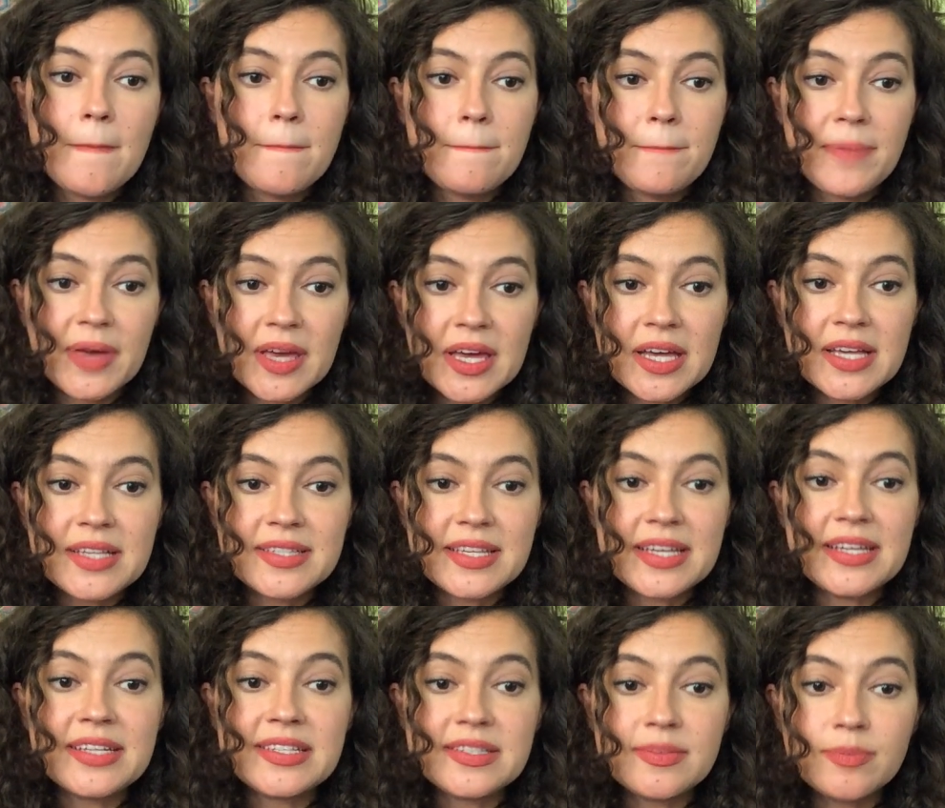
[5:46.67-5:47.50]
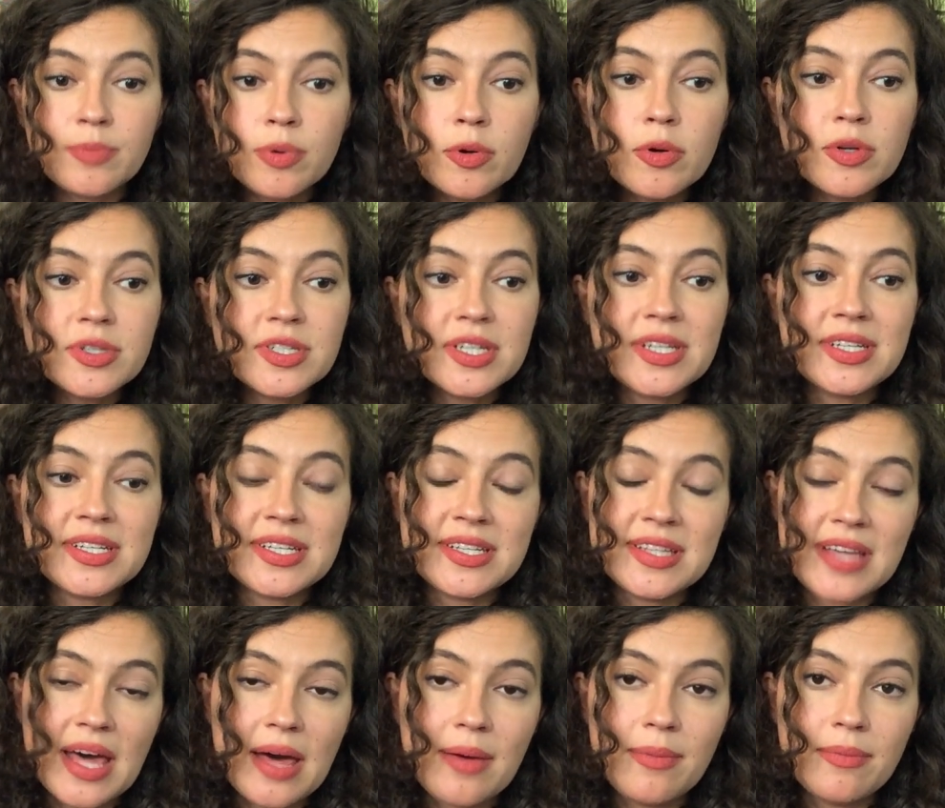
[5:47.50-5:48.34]
because it is important to
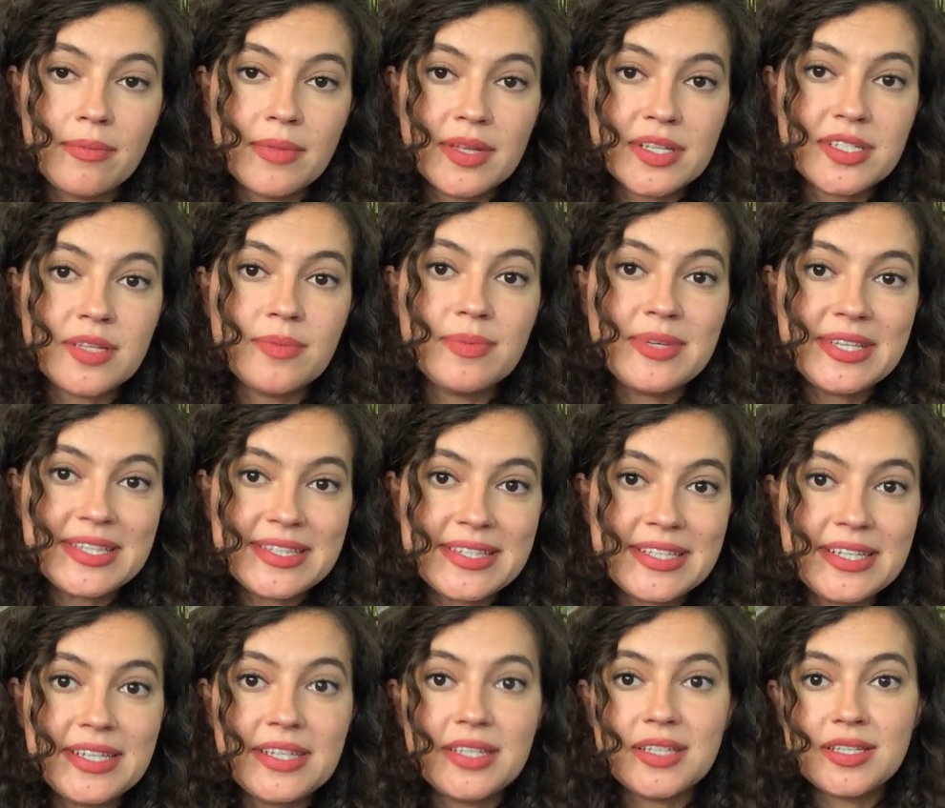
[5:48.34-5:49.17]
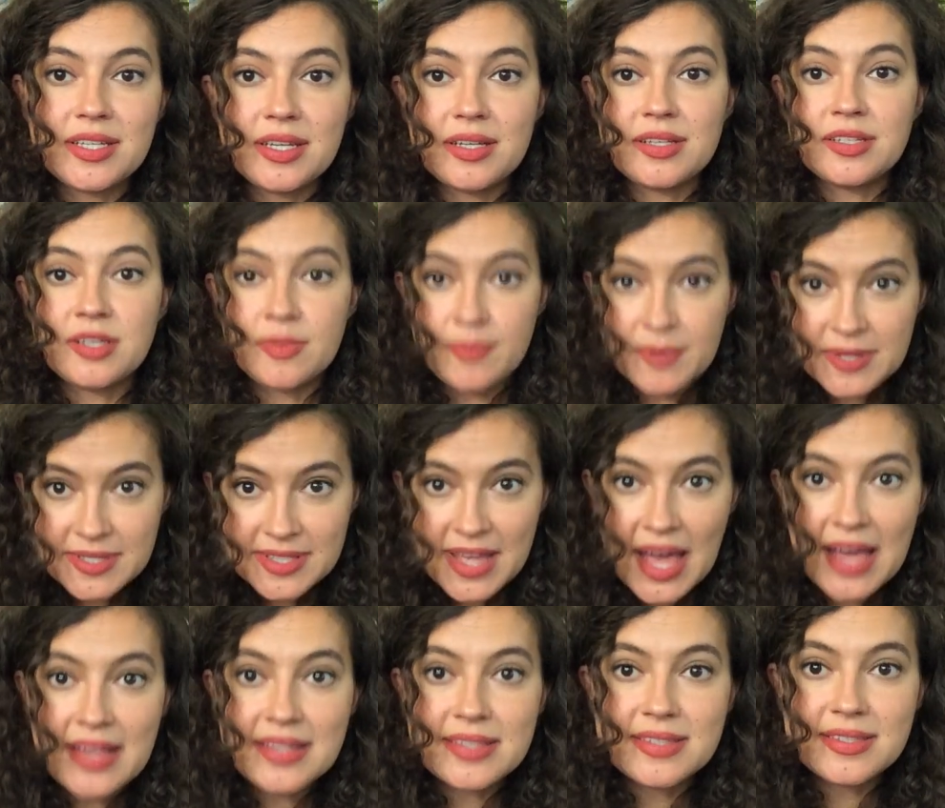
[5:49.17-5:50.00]
them to be seen to
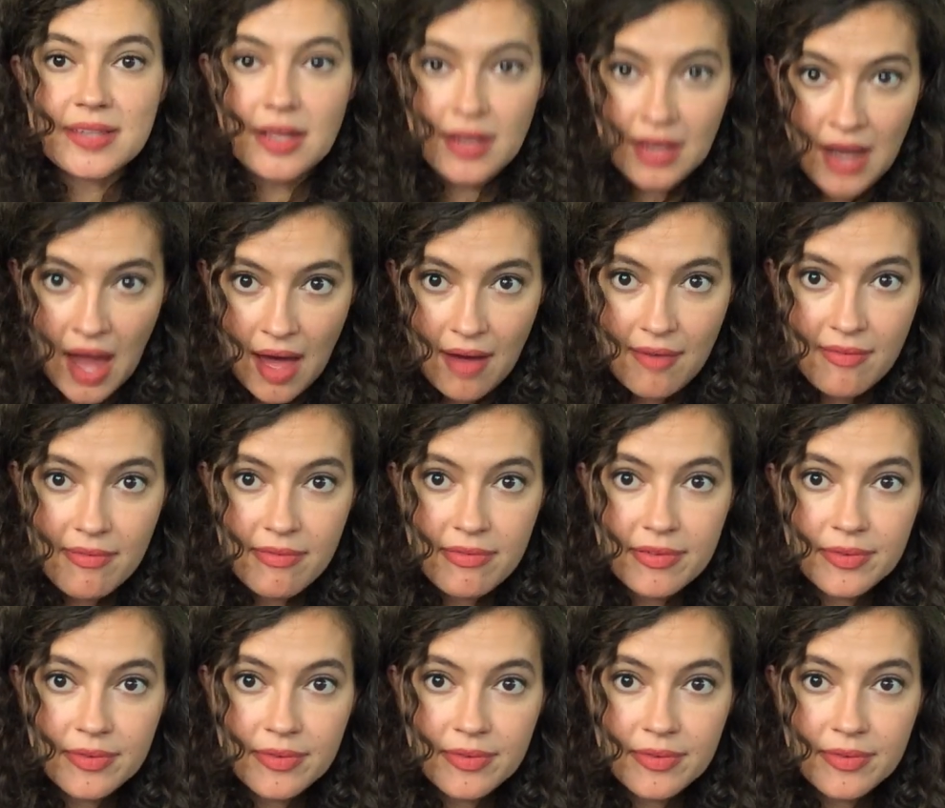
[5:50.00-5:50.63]
possess love.